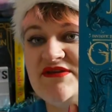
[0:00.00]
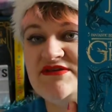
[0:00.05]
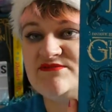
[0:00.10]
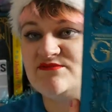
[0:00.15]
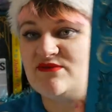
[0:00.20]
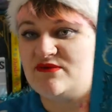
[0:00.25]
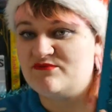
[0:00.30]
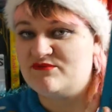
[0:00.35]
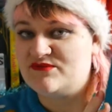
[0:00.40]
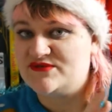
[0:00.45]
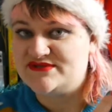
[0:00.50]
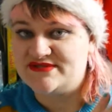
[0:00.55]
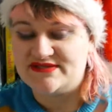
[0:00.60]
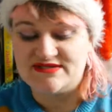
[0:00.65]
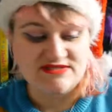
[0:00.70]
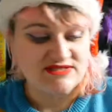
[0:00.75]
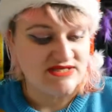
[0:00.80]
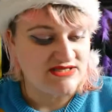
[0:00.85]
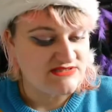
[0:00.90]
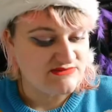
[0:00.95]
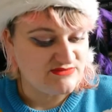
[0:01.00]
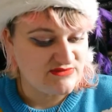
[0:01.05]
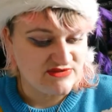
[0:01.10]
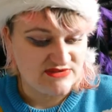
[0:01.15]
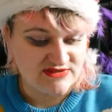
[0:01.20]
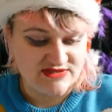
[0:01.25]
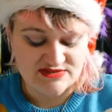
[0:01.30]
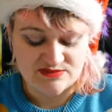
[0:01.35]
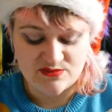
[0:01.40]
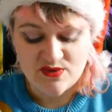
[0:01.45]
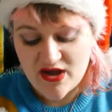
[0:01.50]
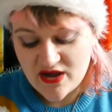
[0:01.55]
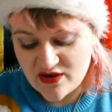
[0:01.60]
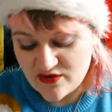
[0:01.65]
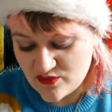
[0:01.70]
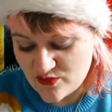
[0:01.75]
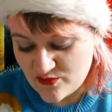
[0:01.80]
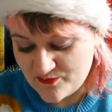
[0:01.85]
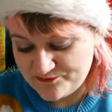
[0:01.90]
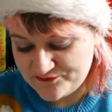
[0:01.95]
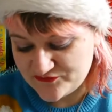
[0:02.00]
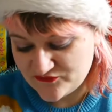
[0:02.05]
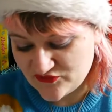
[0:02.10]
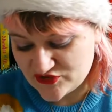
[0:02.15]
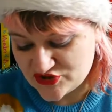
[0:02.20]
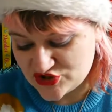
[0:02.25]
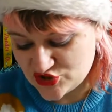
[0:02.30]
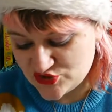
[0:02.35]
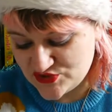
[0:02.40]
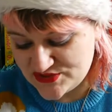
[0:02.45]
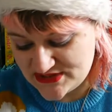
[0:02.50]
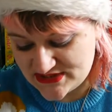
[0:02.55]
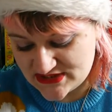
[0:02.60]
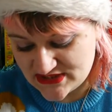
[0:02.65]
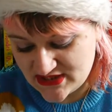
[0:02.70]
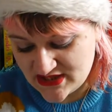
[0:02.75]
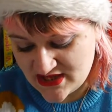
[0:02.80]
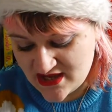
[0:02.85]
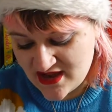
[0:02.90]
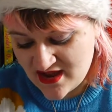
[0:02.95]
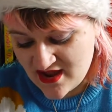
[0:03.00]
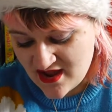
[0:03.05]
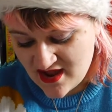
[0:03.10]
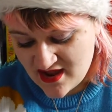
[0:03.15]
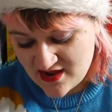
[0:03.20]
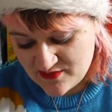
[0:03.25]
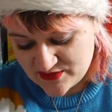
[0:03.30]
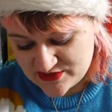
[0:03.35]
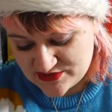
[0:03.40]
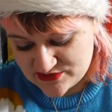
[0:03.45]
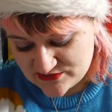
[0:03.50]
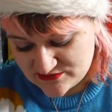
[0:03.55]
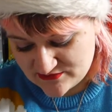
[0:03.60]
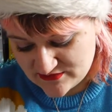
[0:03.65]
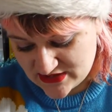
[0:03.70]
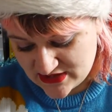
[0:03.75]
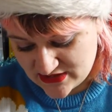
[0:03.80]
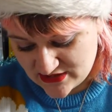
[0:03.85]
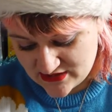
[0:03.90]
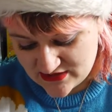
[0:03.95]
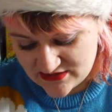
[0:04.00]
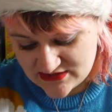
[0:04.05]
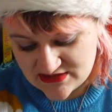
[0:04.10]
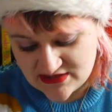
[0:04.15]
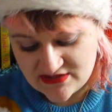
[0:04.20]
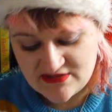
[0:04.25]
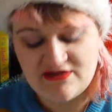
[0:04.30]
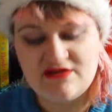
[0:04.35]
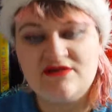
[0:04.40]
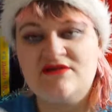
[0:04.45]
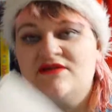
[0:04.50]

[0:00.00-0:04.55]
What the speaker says: this one was in Sainsbury's as well, reduced, which was really good.